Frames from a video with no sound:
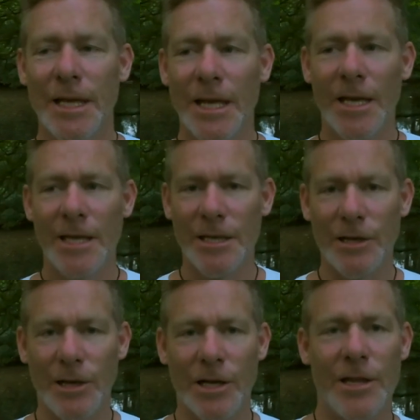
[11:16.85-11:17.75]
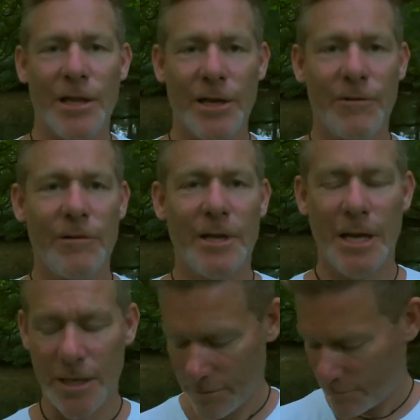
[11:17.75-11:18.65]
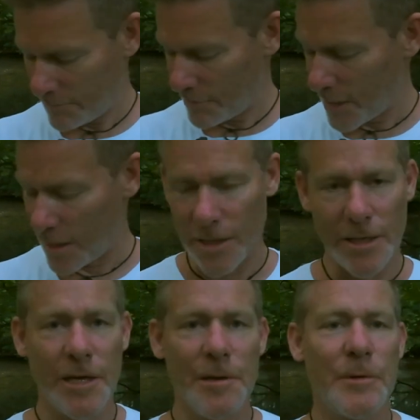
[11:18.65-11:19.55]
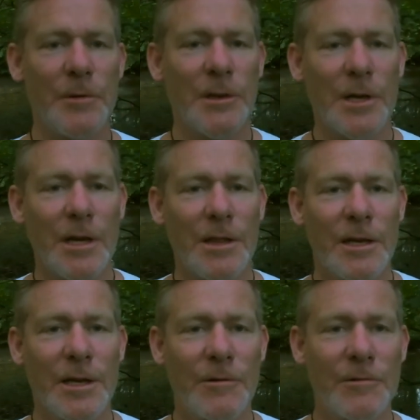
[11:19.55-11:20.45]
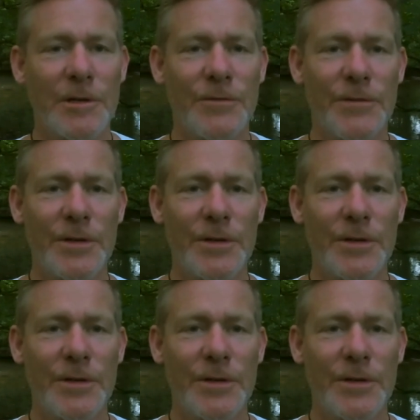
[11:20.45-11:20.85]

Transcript: And I don't think without that kneeboard, I don't think I would have